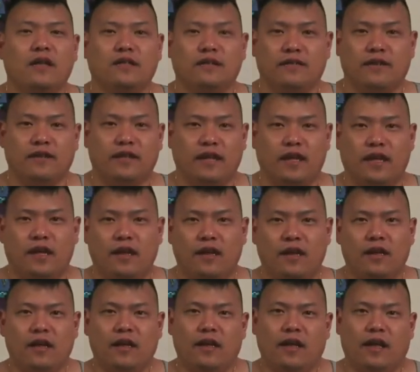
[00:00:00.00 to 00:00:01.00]
something like
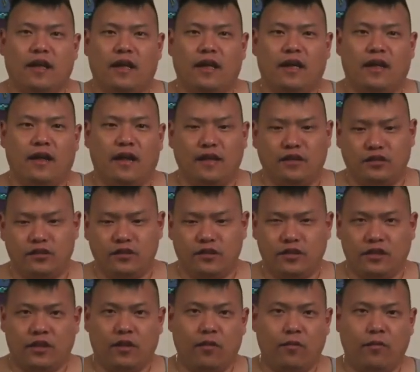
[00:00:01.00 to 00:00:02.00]
that, and as you
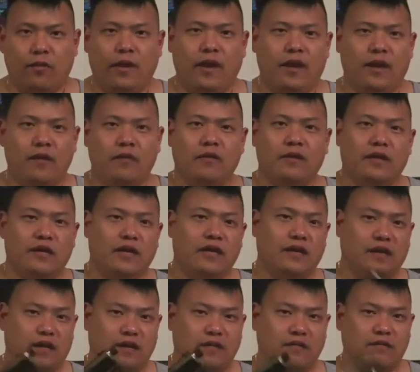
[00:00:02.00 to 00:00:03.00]
sit there and wait, he'll get it
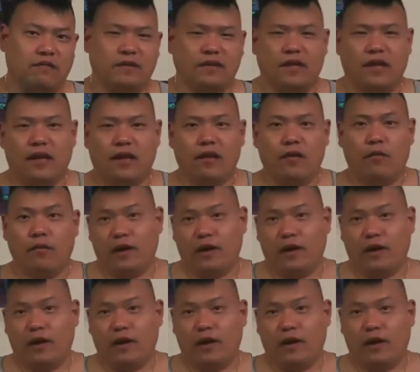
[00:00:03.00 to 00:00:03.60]
done, okay?